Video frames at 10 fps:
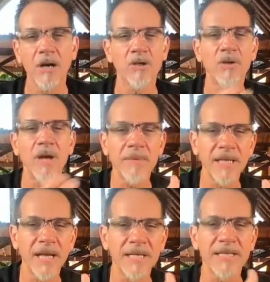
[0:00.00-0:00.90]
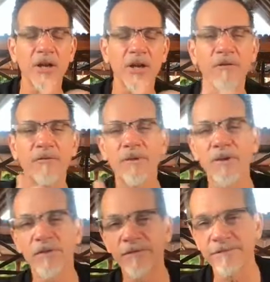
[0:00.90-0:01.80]
our traumatized self with
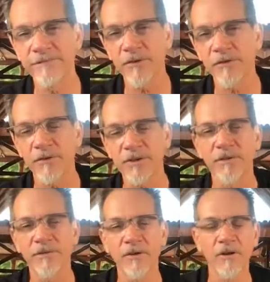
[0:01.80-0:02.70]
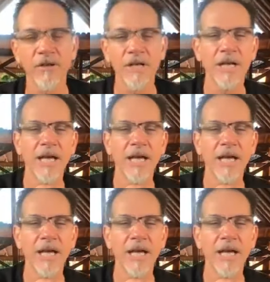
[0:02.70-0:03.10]
our fearful self, our